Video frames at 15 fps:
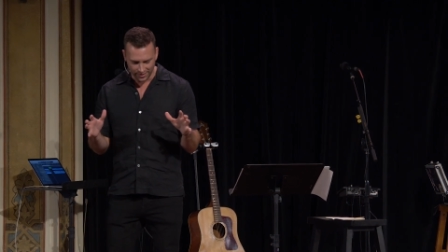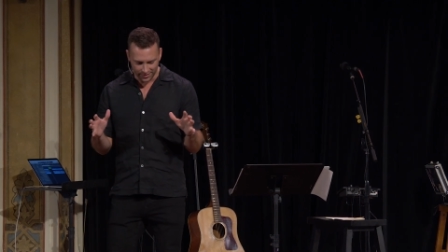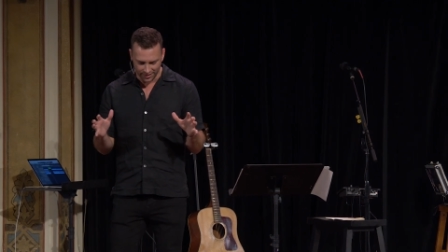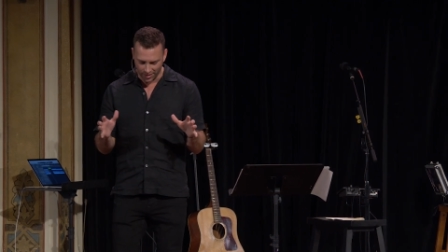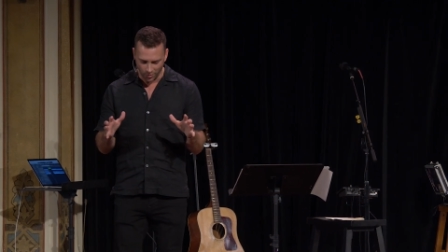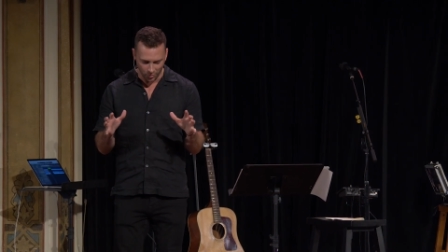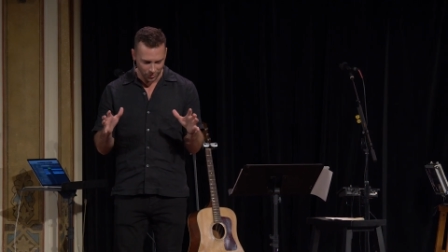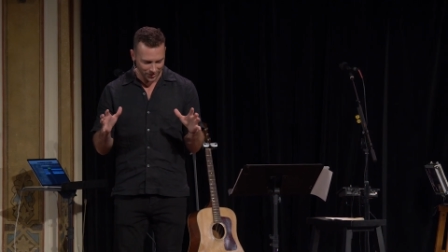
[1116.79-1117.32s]
They
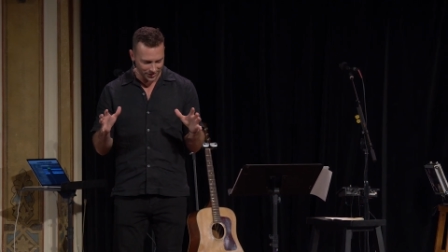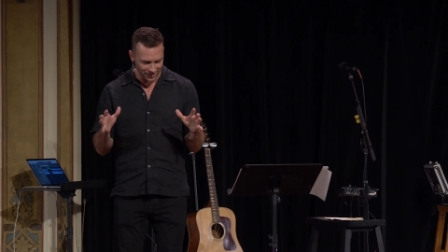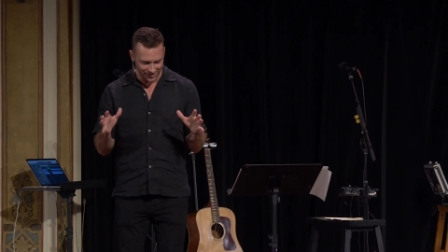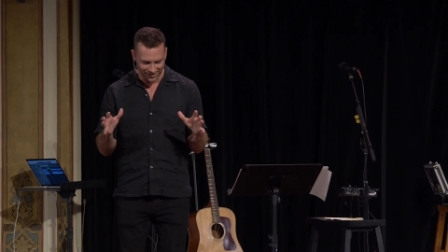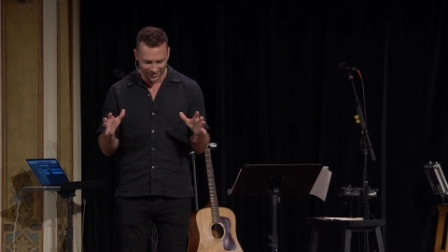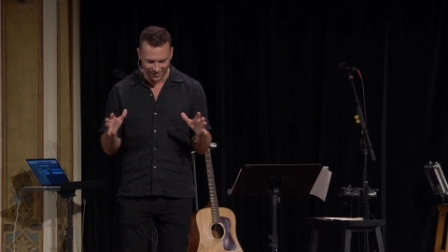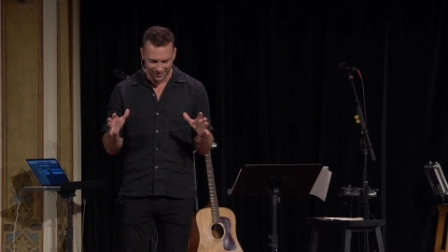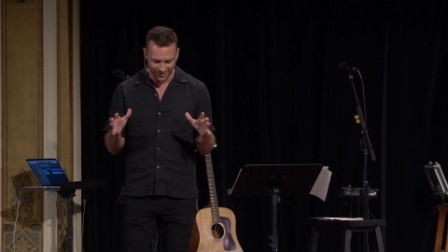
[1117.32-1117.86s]
get
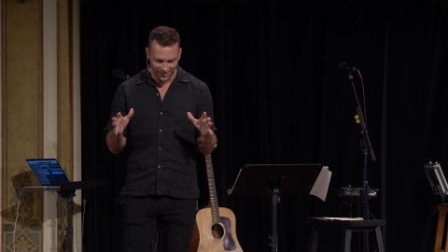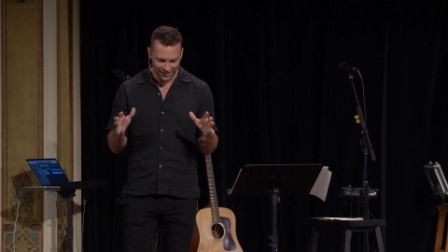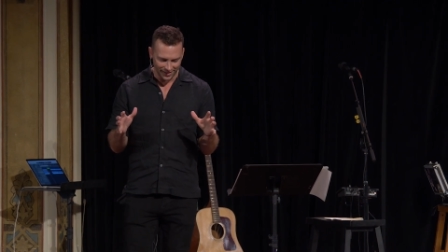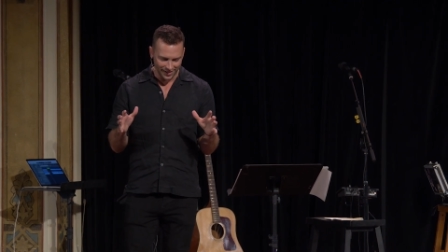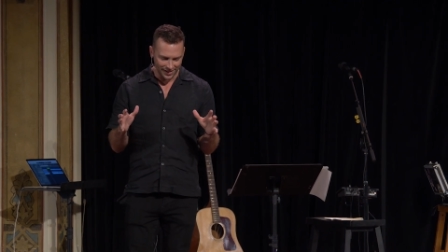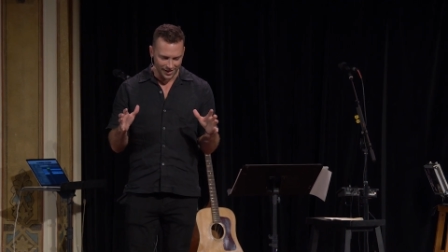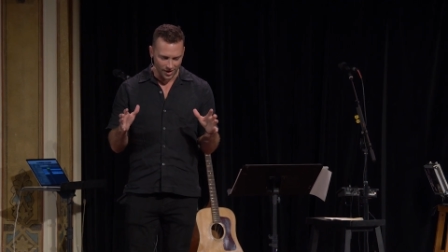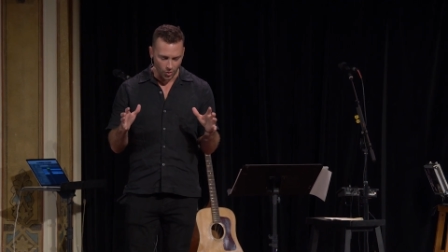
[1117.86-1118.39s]
really
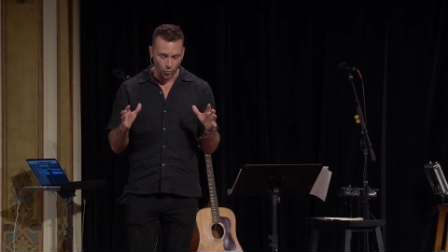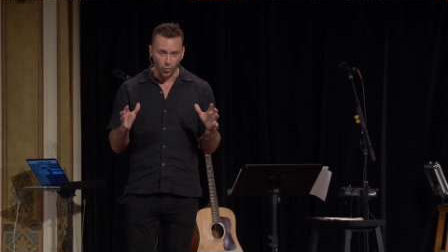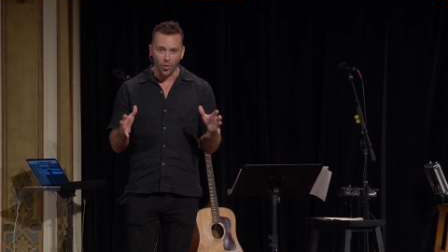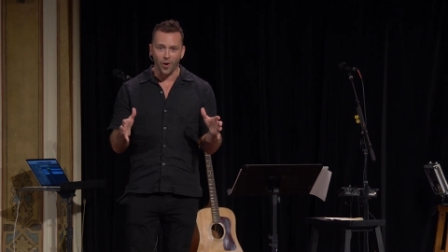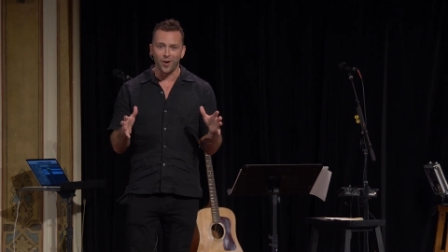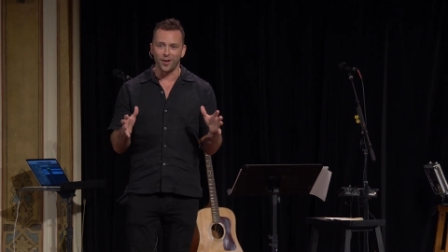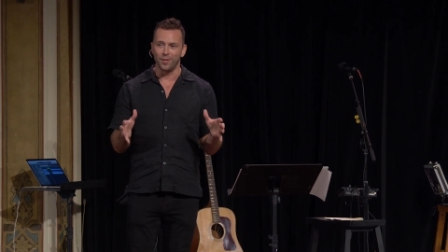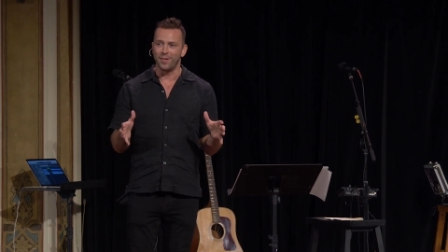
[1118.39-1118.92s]
uh,
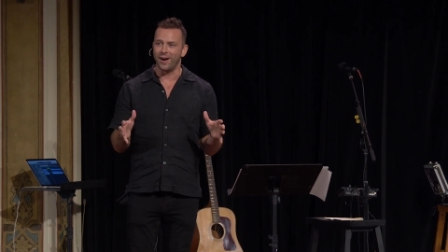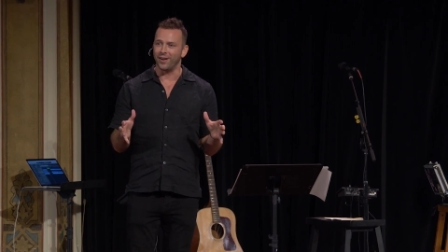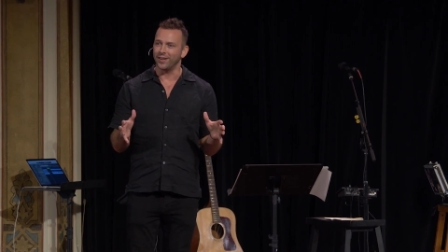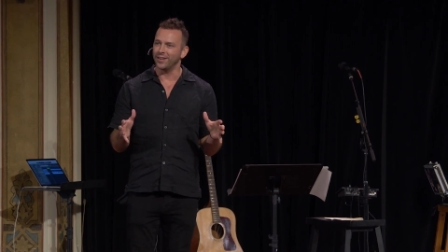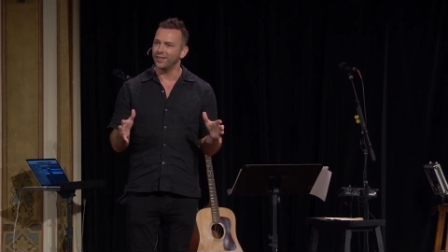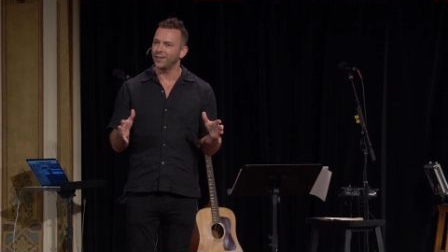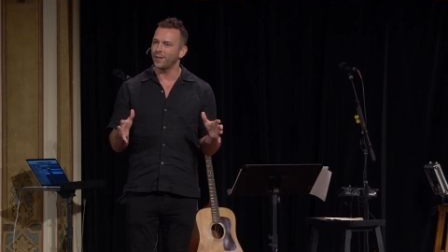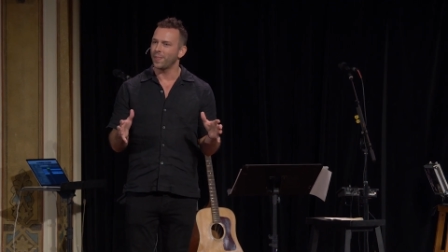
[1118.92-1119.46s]
raw
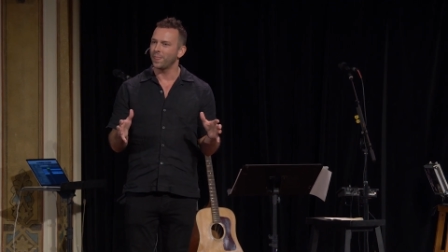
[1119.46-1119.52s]
about it.